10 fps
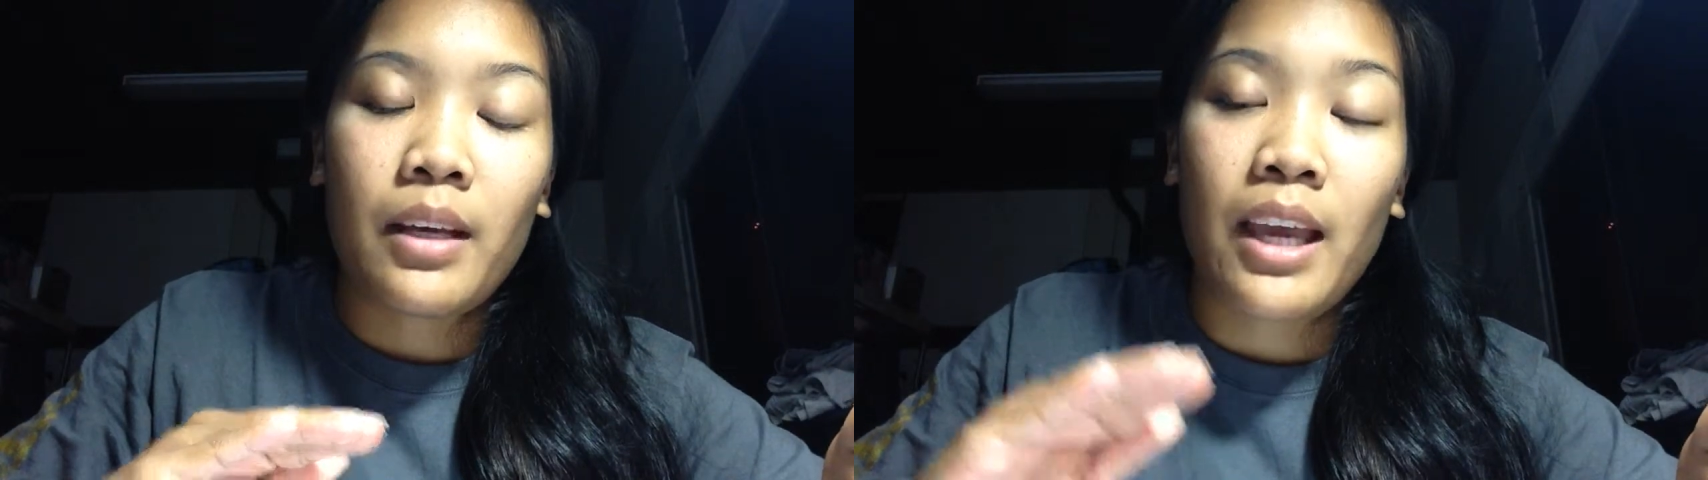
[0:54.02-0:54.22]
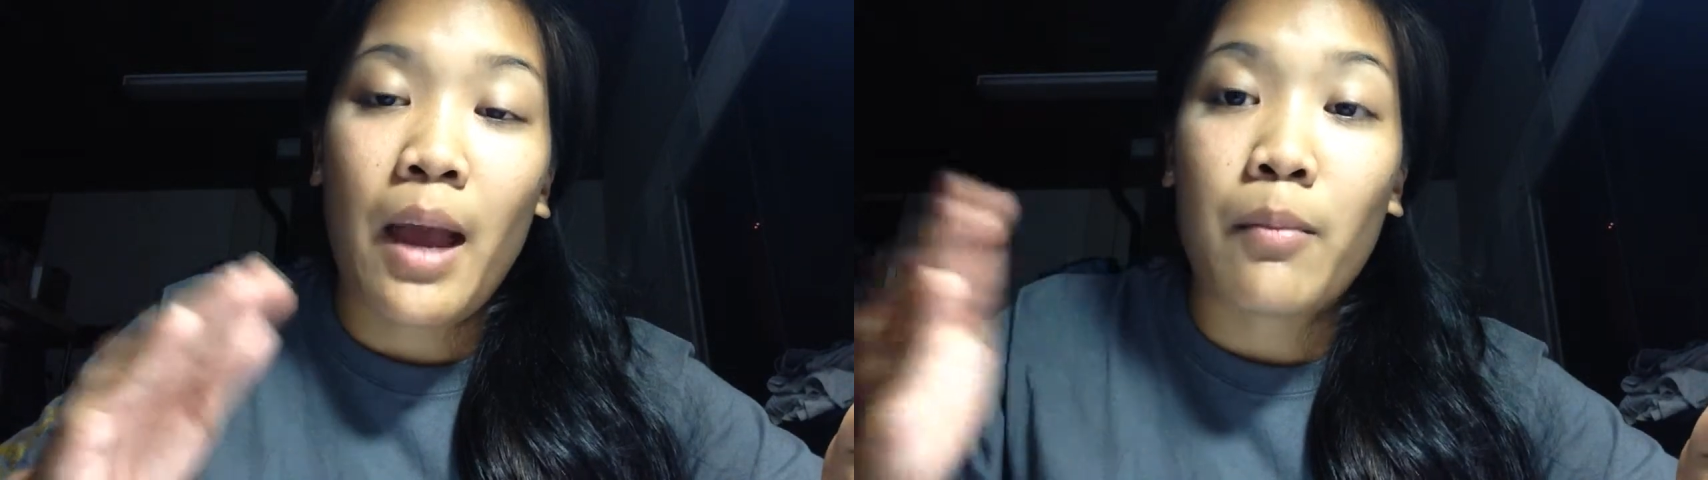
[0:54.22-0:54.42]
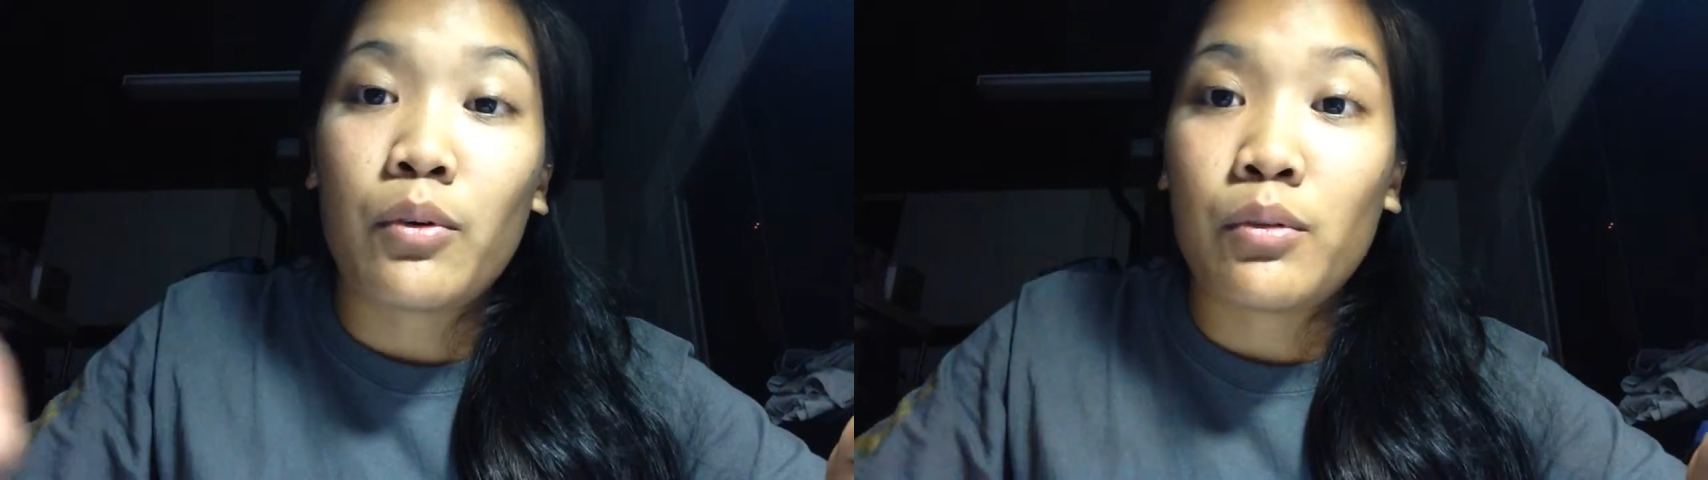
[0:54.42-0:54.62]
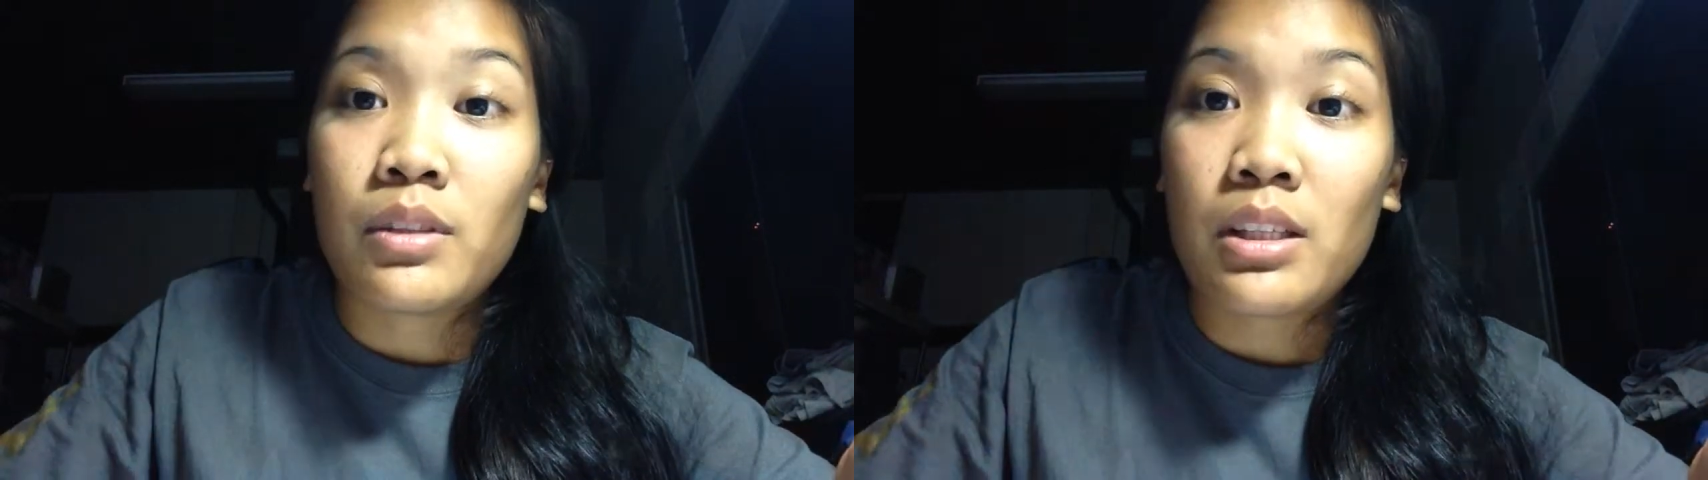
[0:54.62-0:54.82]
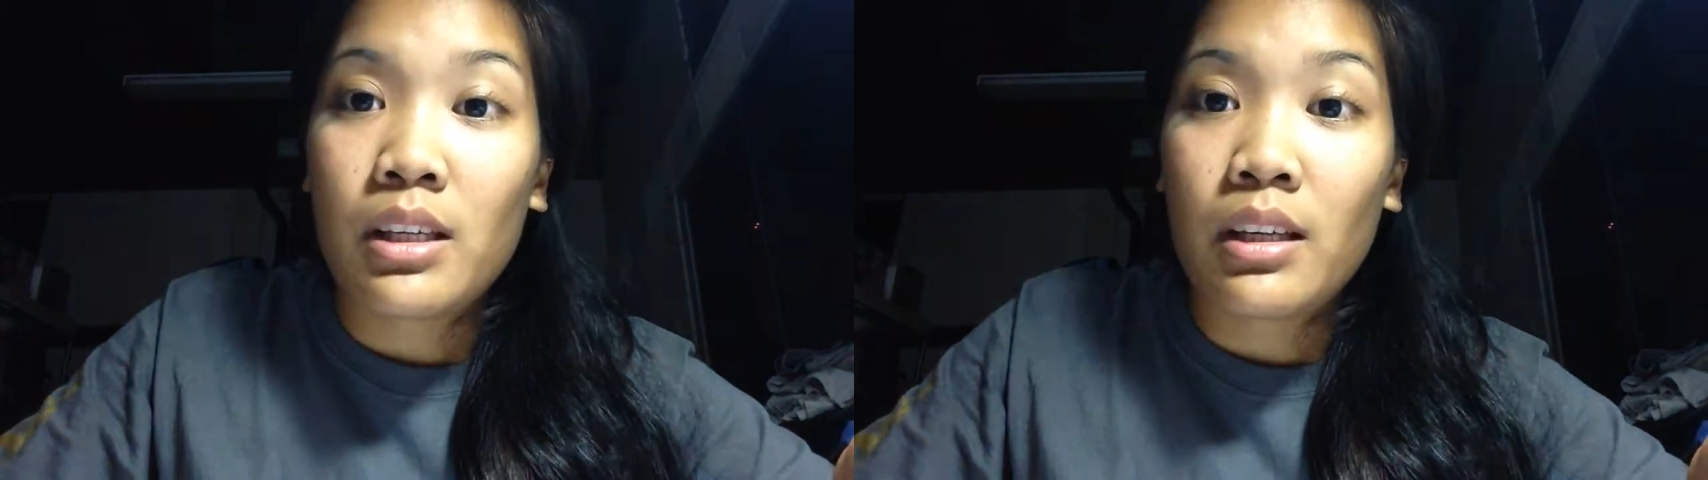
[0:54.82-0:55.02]
Cam
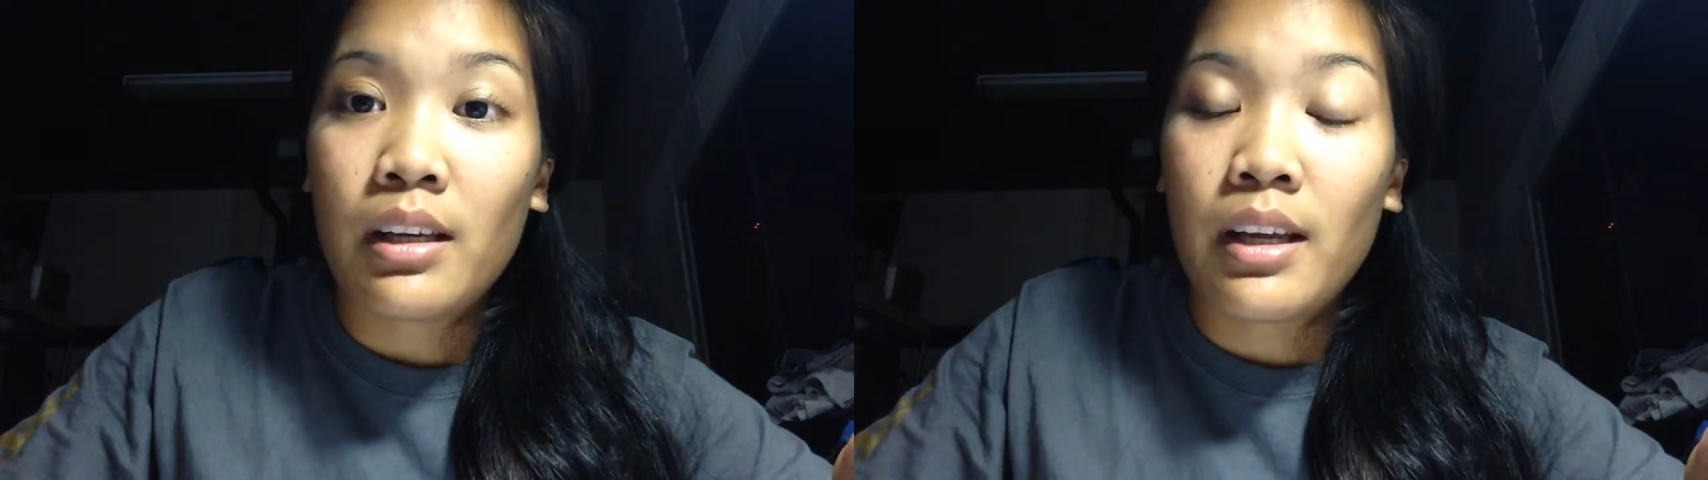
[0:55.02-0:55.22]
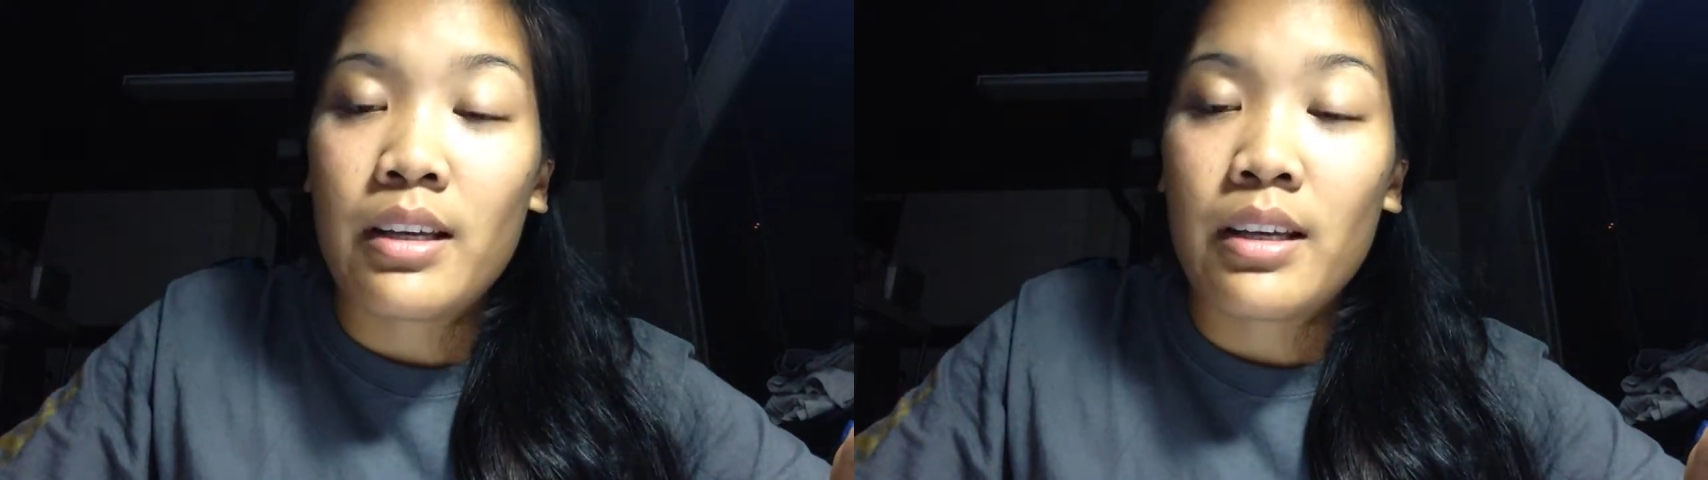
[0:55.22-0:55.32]
Newton